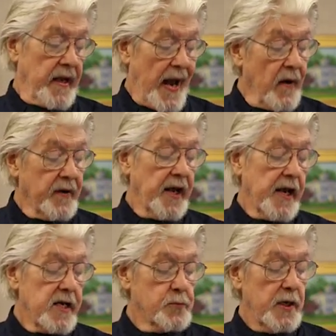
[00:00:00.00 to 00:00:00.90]

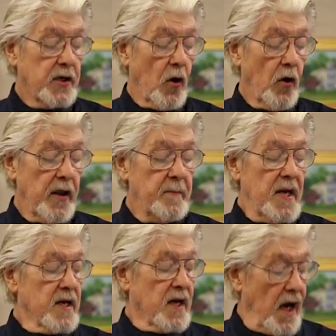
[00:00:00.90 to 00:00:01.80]
Nowadays, we call
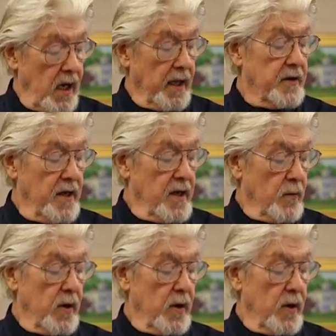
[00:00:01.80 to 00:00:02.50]
them colored